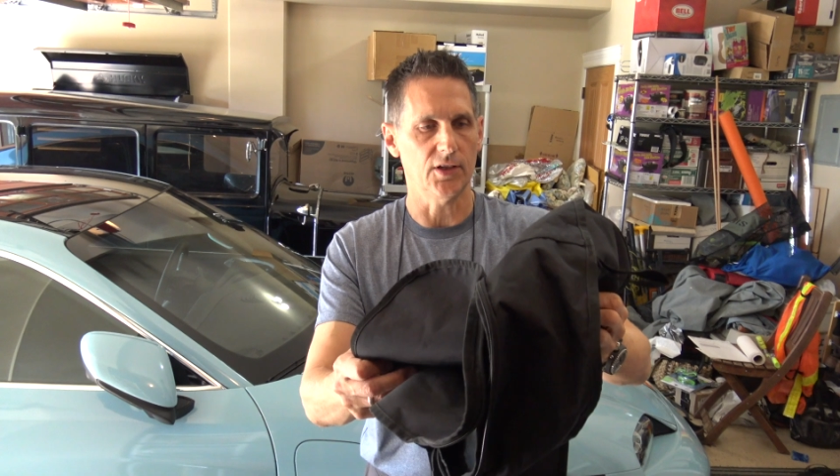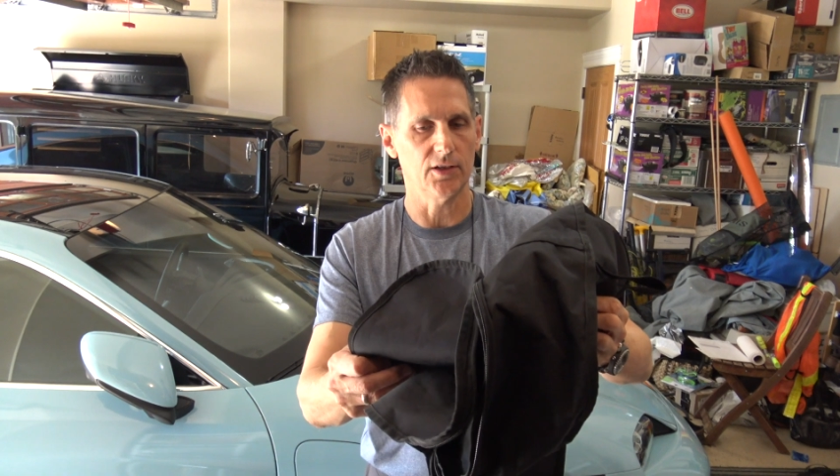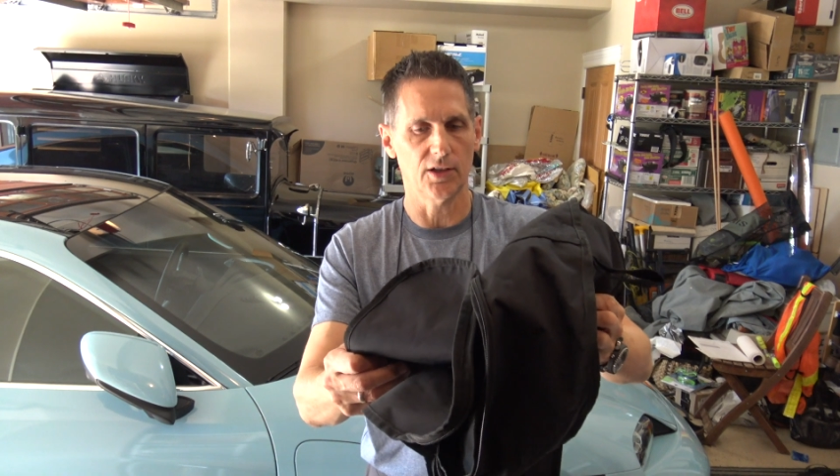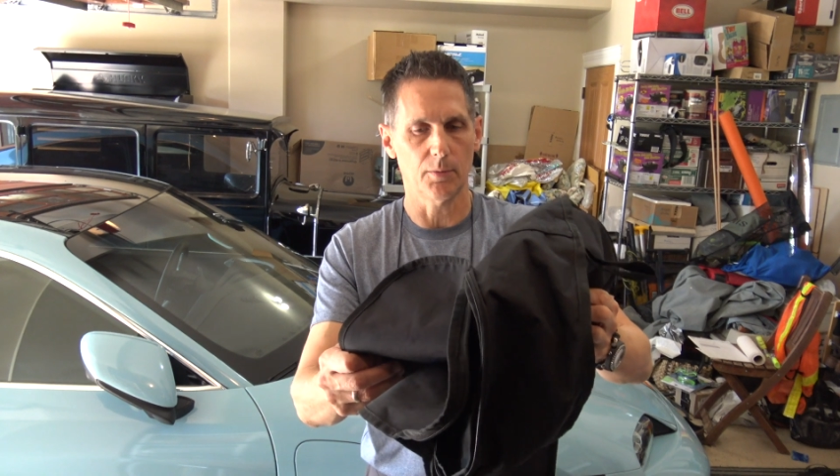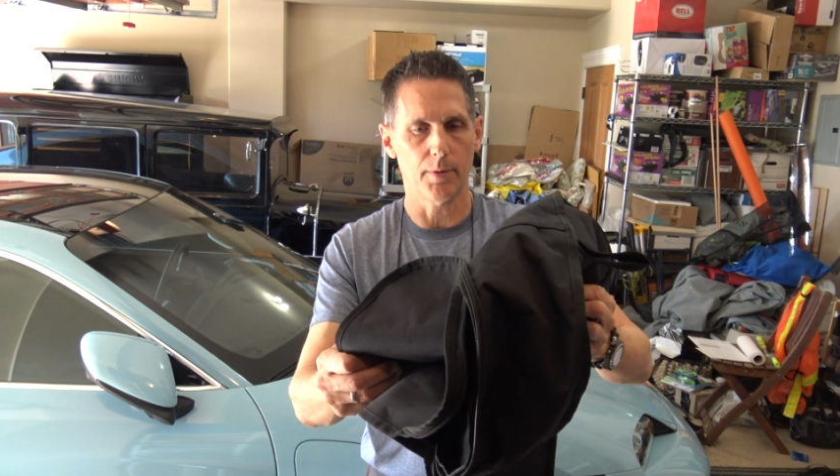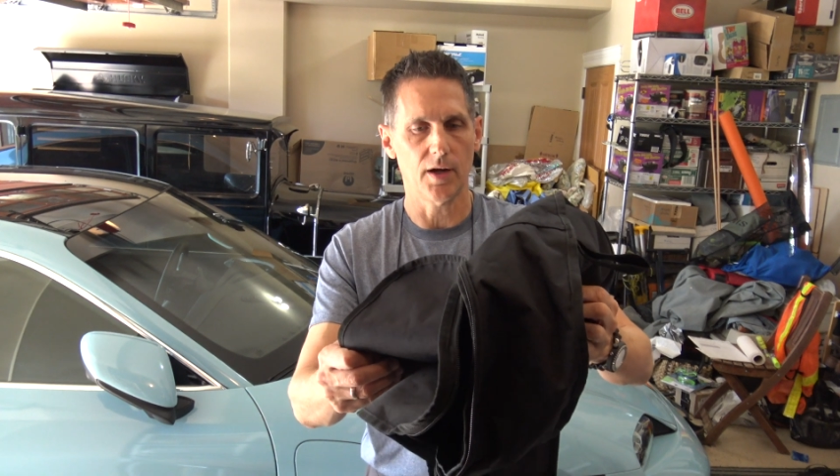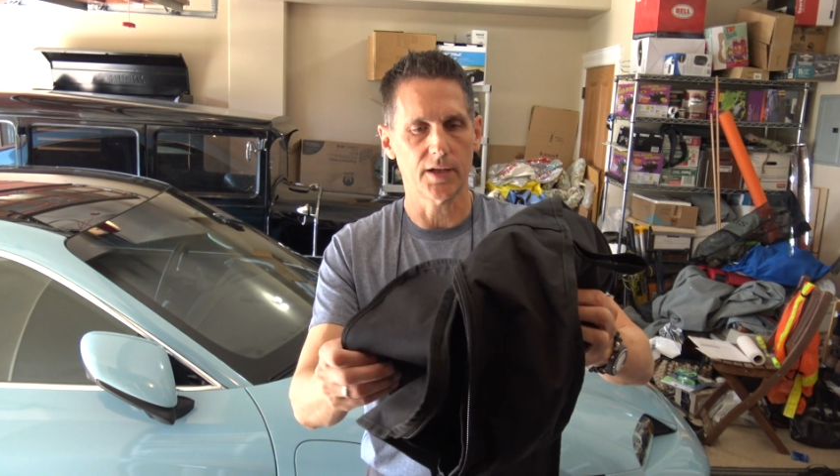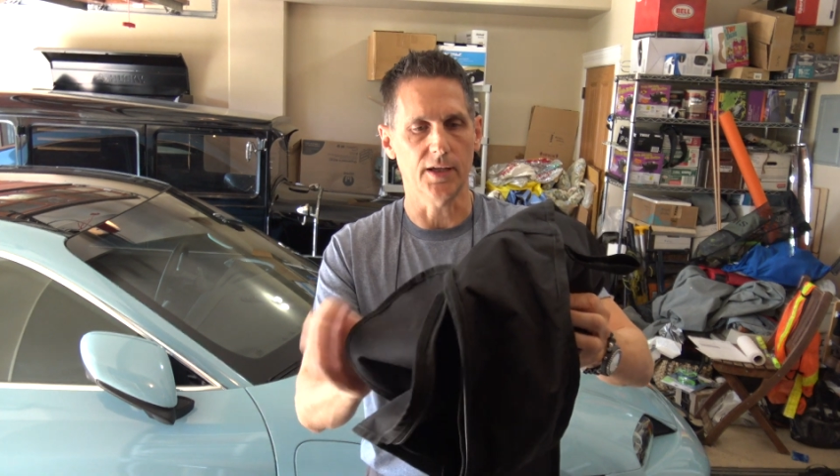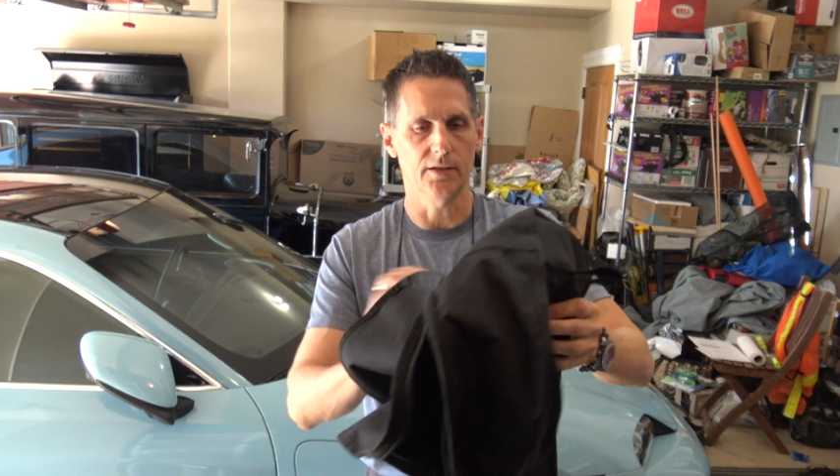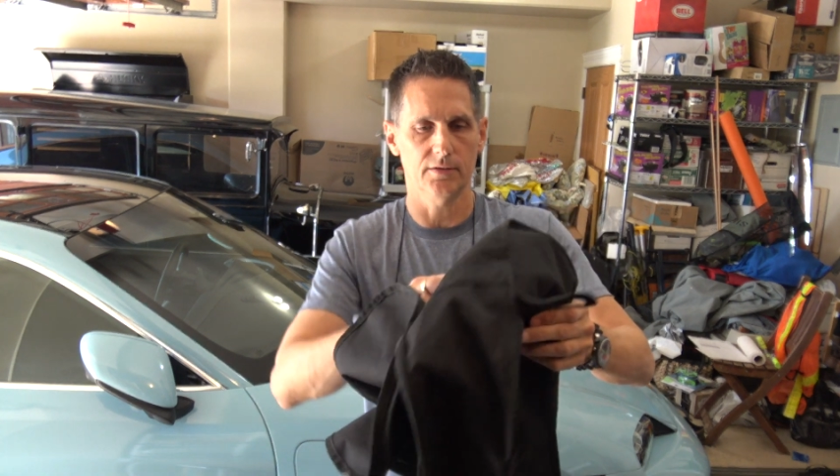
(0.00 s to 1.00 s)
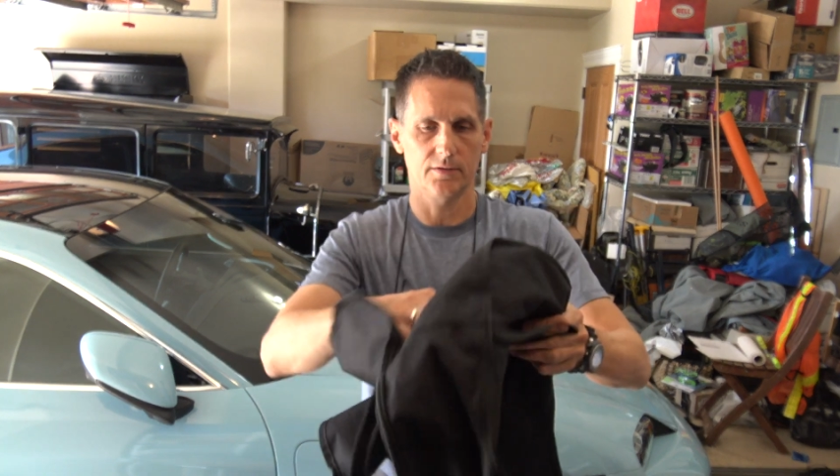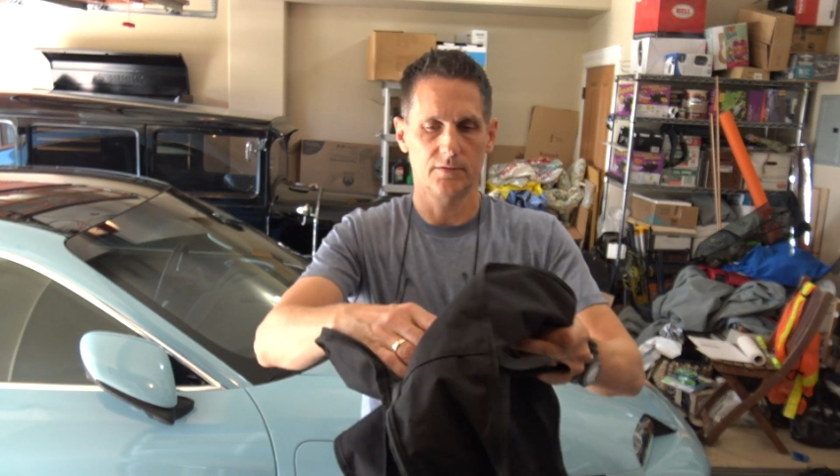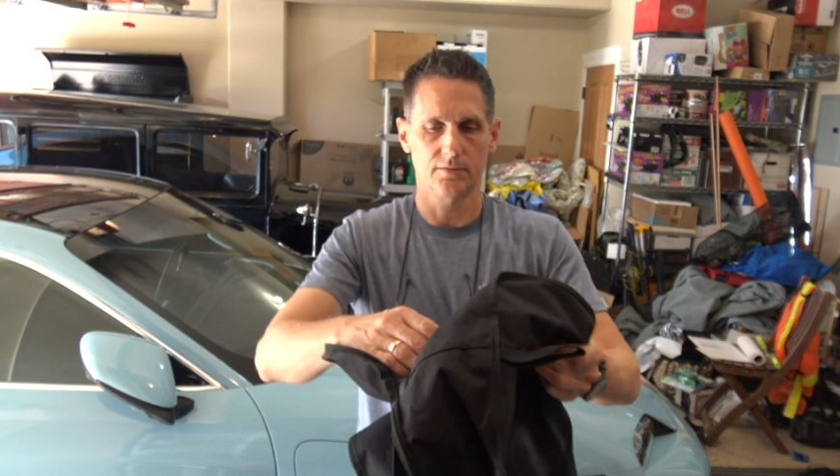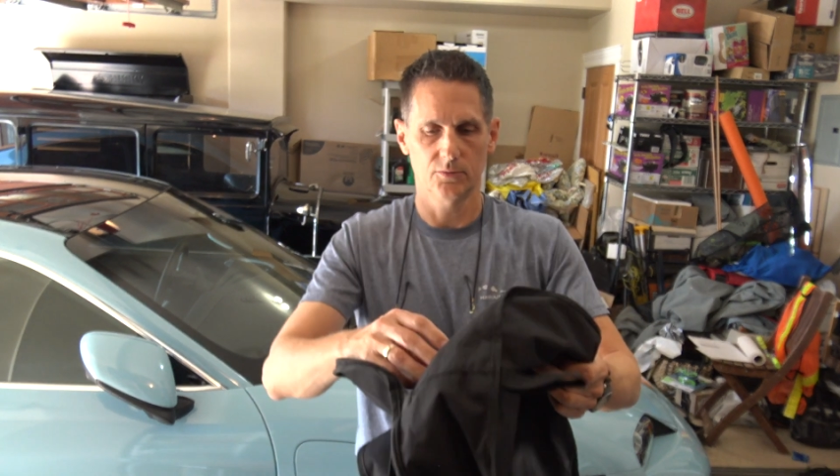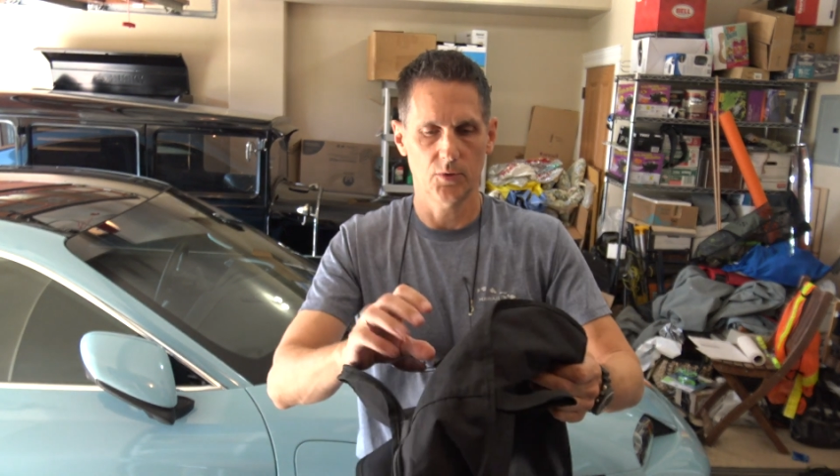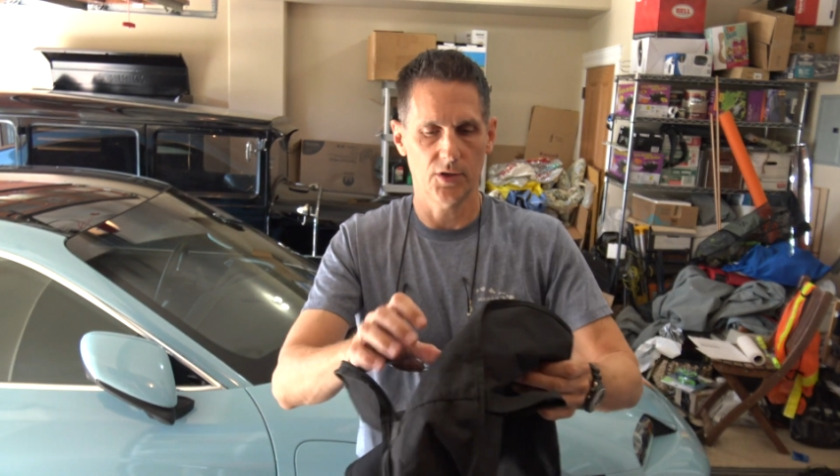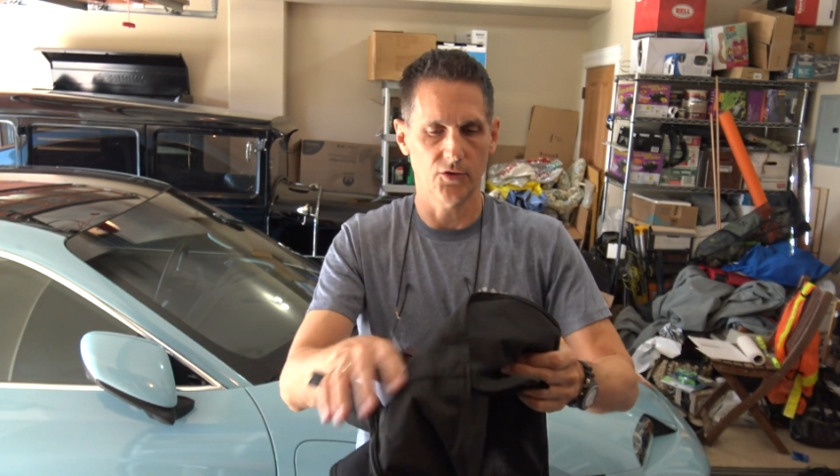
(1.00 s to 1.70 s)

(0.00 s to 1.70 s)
in a little pocket. Where